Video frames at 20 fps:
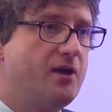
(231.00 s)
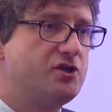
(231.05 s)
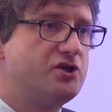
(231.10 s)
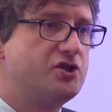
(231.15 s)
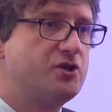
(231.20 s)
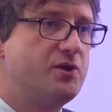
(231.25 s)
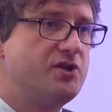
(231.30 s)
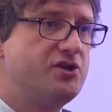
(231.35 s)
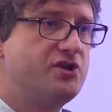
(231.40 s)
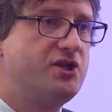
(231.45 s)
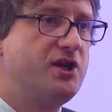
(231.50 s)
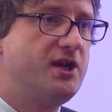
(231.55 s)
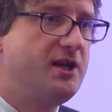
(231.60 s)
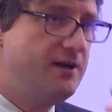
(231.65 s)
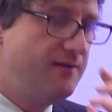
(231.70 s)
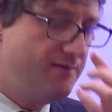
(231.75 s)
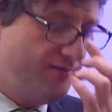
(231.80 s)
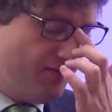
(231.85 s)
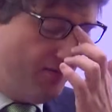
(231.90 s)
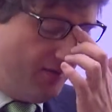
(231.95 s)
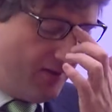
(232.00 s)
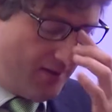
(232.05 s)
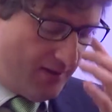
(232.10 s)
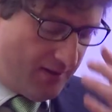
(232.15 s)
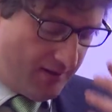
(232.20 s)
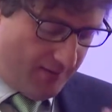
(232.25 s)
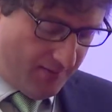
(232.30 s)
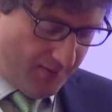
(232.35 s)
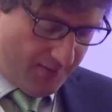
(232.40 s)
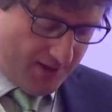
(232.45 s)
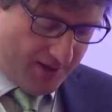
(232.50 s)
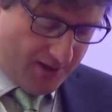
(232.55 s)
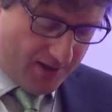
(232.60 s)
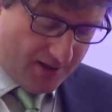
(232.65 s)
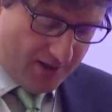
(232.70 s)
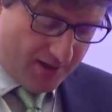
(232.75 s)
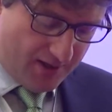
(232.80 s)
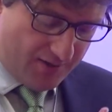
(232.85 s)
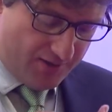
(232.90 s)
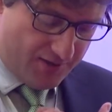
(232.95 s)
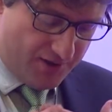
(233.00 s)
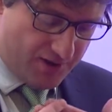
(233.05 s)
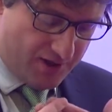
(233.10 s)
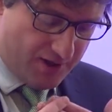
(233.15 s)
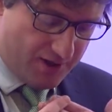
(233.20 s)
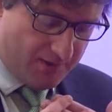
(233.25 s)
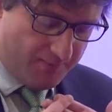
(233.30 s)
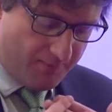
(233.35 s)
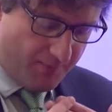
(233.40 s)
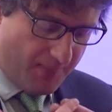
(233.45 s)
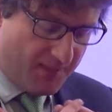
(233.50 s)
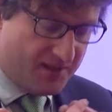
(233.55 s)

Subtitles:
to achieve the